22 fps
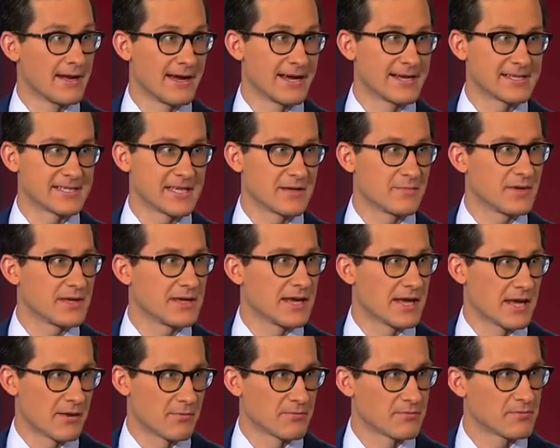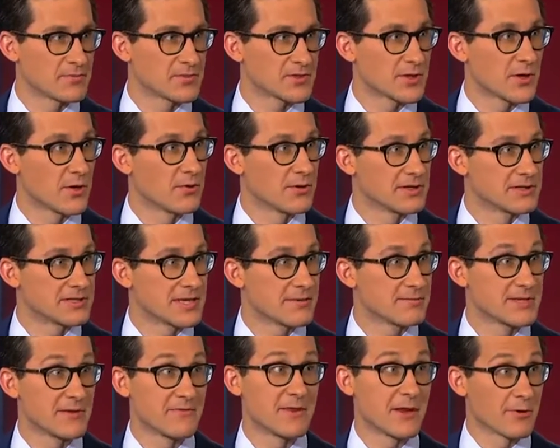an ICBM. So it
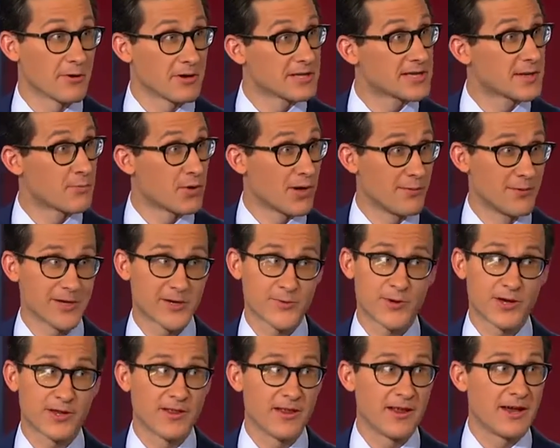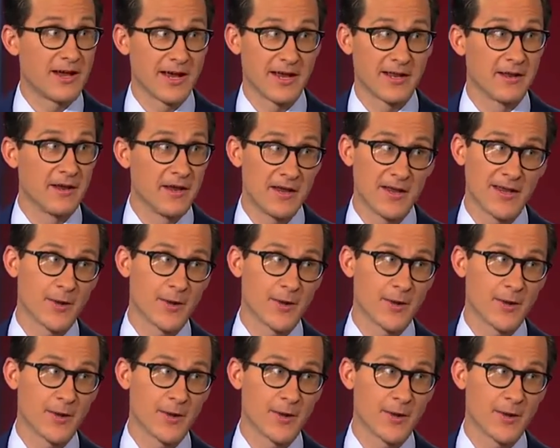seems if there is a public red line,